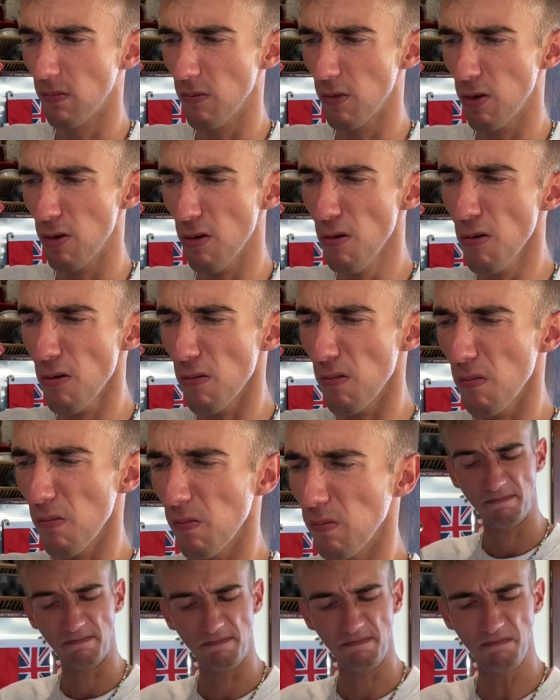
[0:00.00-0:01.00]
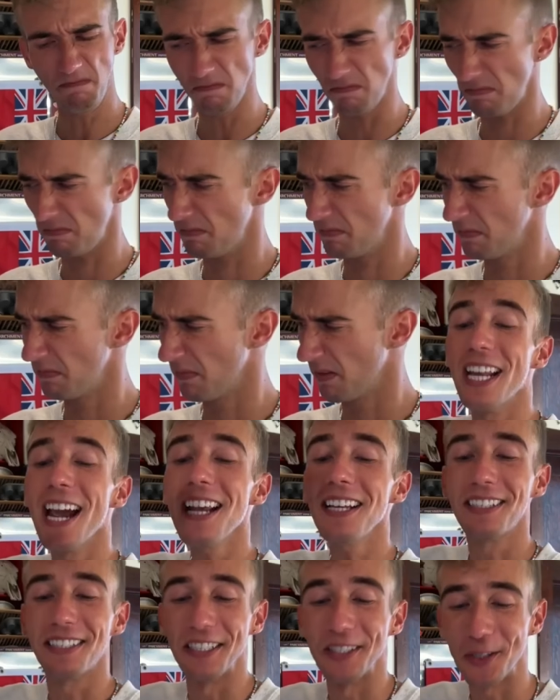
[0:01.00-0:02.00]
Oh.
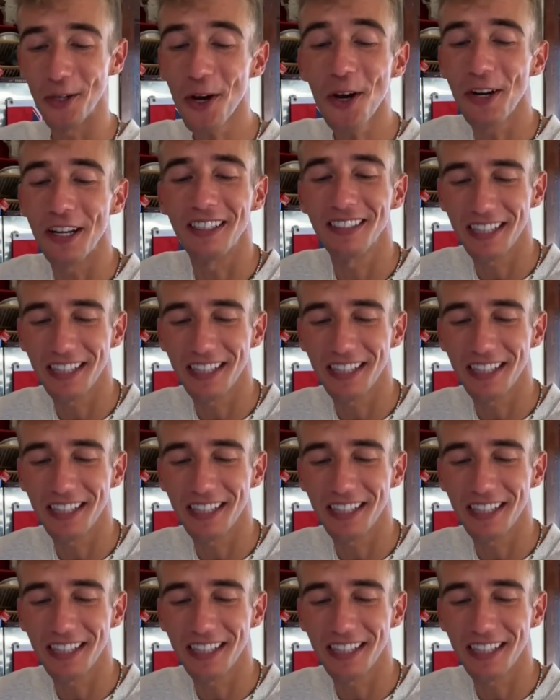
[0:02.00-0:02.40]
Taste is good.